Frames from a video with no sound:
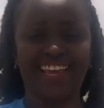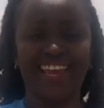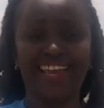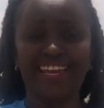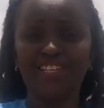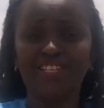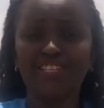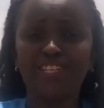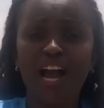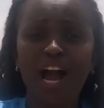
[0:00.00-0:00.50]
in
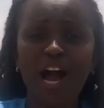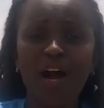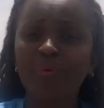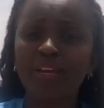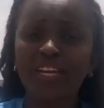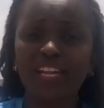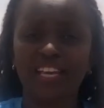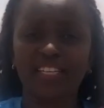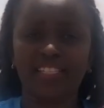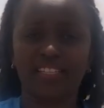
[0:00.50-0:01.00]
Chalbi
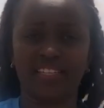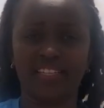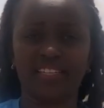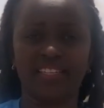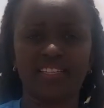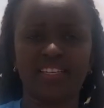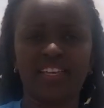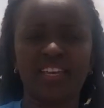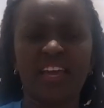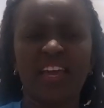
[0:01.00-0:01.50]
Desert.
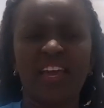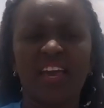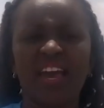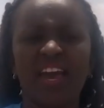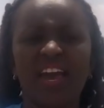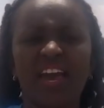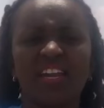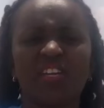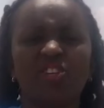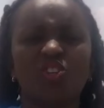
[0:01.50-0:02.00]

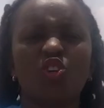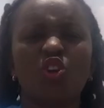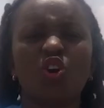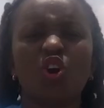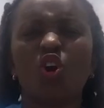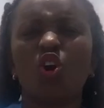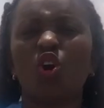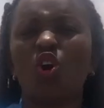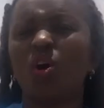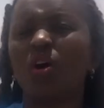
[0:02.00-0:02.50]
And you
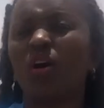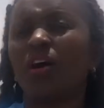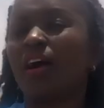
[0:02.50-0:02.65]
know,